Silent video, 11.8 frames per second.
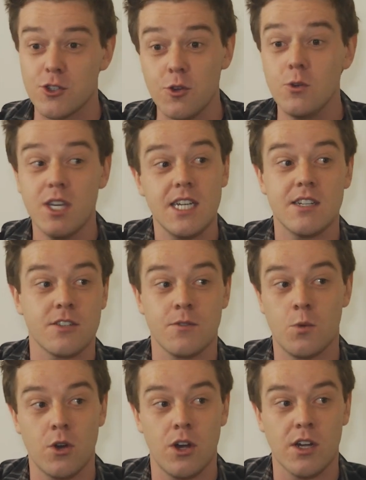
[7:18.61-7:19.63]
2 years
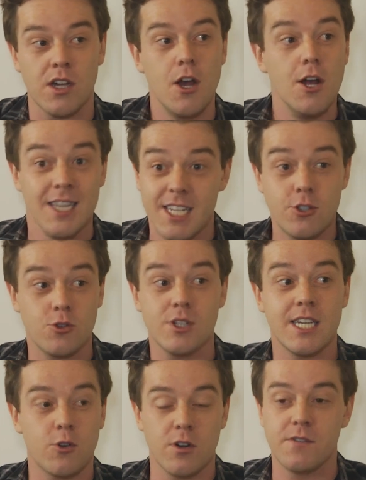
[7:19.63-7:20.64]
of work
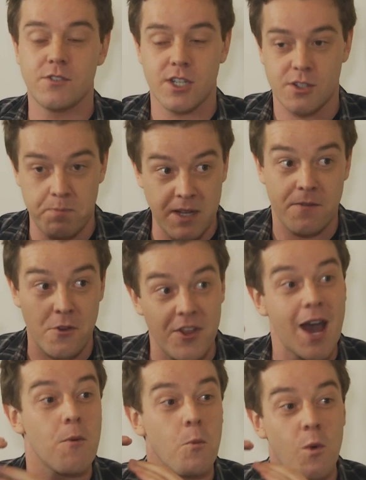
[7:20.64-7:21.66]
literally could have just been for
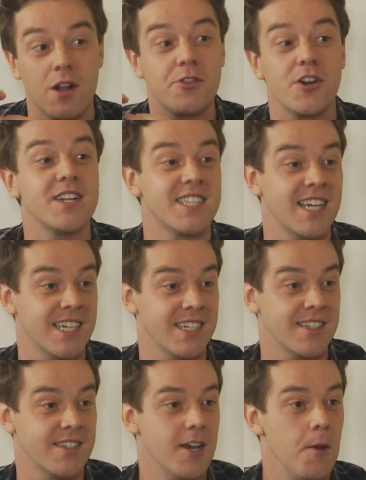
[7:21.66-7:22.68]
that 130
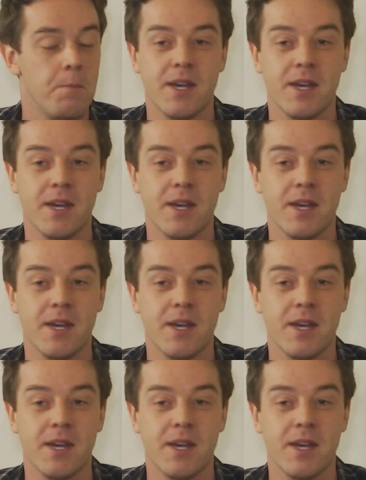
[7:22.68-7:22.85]
seconds